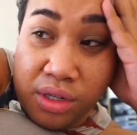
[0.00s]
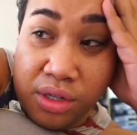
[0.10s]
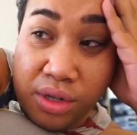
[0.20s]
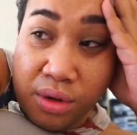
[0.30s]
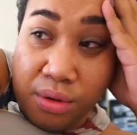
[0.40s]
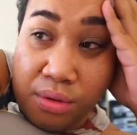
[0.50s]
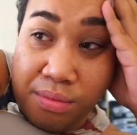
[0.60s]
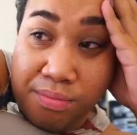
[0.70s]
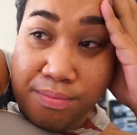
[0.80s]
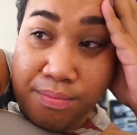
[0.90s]
to do
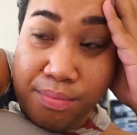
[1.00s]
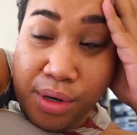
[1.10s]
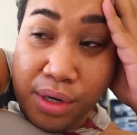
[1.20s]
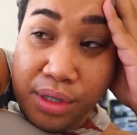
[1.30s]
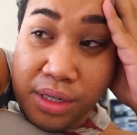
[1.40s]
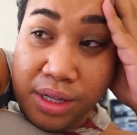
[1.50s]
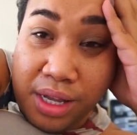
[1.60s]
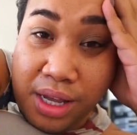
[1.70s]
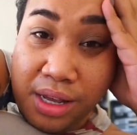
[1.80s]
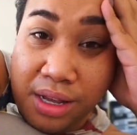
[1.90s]

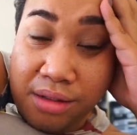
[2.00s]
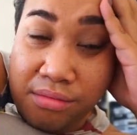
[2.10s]
personally,